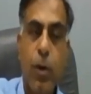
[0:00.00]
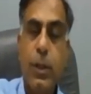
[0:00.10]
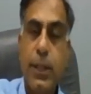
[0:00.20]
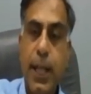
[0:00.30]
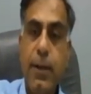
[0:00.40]

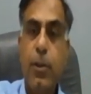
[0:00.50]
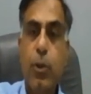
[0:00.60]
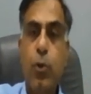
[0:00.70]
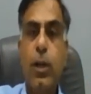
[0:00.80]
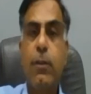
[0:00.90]
then
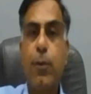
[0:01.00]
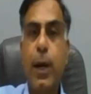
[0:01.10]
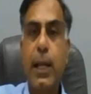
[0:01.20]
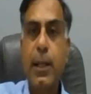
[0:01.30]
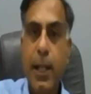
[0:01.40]
you can
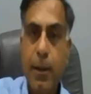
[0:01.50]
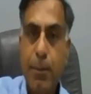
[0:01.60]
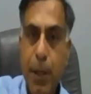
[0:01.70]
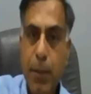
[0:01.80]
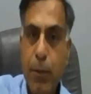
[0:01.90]
file an
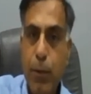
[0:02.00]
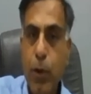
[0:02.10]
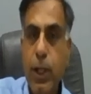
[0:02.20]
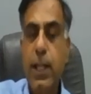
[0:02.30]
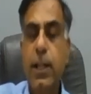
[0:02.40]
appeal
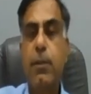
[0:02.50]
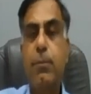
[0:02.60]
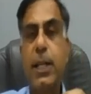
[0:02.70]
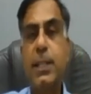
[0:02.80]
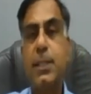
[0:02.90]
before Income
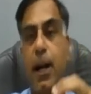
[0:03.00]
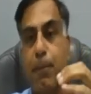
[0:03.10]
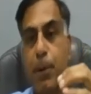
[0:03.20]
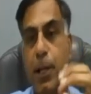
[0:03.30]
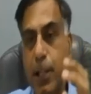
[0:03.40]
Tax
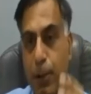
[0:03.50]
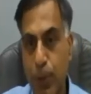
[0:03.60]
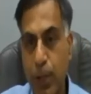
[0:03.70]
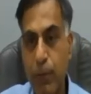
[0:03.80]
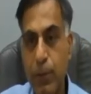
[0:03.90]
Appellate
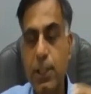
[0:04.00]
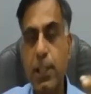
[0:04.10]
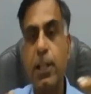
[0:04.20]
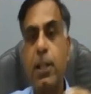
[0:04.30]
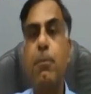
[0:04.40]
Tribunal, which is an
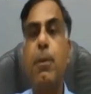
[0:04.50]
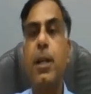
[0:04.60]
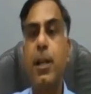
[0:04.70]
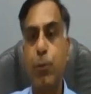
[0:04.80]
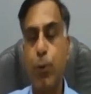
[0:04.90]

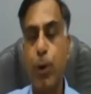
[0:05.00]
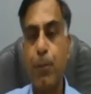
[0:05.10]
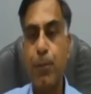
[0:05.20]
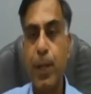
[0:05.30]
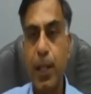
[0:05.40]
independent forum.
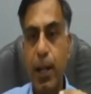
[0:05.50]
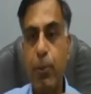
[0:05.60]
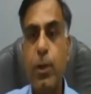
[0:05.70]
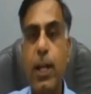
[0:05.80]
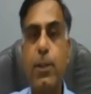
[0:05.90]
Here I
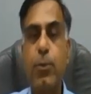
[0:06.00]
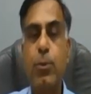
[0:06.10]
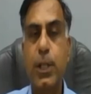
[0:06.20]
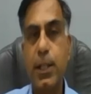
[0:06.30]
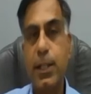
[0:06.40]
would like to
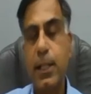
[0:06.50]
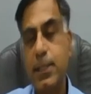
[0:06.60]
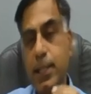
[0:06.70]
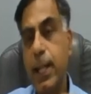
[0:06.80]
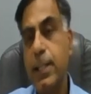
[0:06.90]
say that
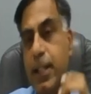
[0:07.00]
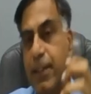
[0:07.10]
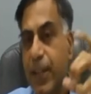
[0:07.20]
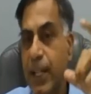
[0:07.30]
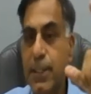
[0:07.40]
CIT
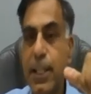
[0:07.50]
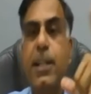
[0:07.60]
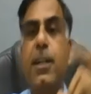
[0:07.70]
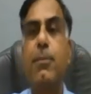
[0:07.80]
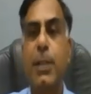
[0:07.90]
appeal is an
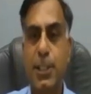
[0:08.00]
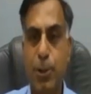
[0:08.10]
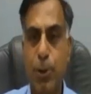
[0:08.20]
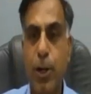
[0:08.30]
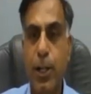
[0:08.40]
income tax
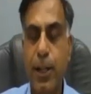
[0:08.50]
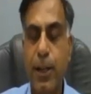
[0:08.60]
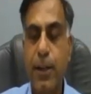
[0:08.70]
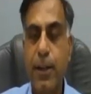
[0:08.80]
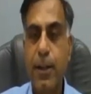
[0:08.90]
authority.
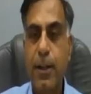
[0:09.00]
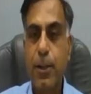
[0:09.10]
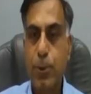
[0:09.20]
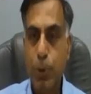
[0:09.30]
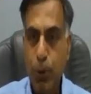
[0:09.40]

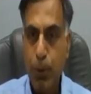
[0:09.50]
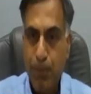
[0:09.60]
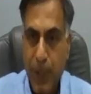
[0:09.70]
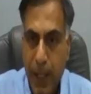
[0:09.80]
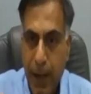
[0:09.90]
So
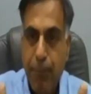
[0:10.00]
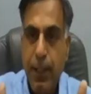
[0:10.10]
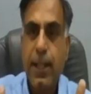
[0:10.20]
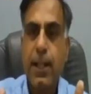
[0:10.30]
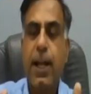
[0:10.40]
their
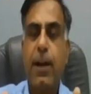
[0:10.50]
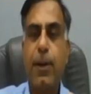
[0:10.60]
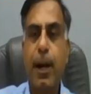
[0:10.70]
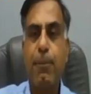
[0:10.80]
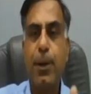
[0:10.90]
upbringing have
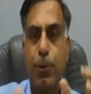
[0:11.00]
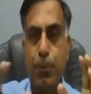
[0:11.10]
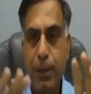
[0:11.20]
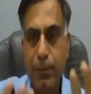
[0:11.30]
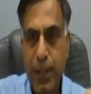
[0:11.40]
happened to
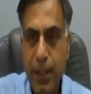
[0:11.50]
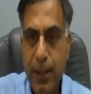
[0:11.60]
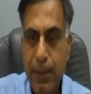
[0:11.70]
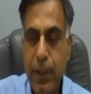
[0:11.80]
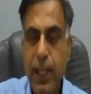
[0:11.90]
be within
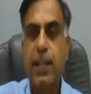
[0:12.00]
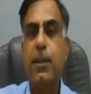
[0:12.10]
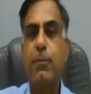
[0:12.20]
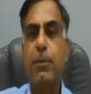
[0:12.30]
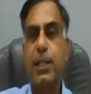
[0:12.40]
the
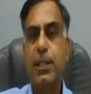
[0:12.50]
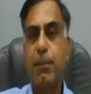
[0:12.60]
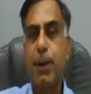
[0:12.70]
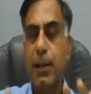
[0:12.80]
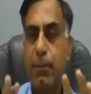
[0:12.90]
income tax
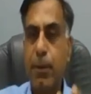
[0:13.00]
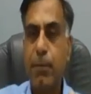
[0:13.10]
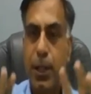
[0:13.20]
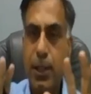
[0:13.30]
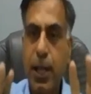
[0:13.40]
department,
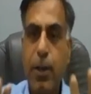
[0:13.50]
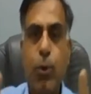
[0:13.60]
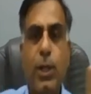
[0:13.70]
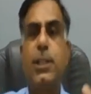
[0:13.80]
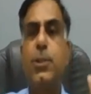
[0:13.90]
but they are
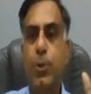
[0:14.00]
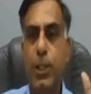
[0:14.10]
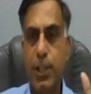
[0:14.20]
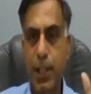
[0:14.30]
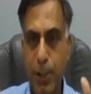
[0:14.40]

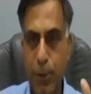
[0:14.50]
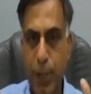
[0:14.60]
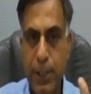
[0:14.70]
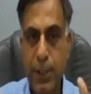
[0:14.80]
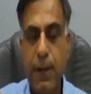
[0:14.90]
quasi-judicial authorities.